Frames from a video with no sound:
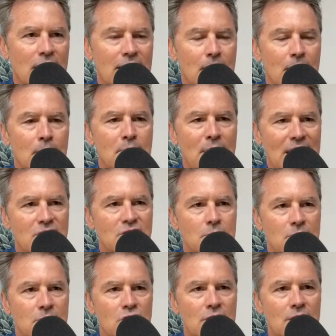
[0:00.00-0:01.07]
and a base
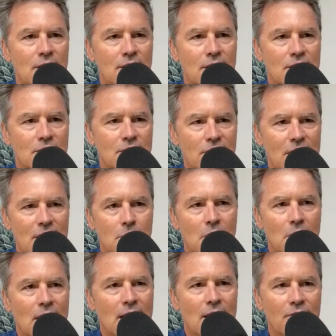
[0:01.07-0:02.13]
machine that's
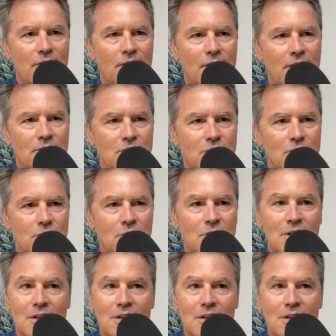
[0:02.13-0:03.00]
available out there to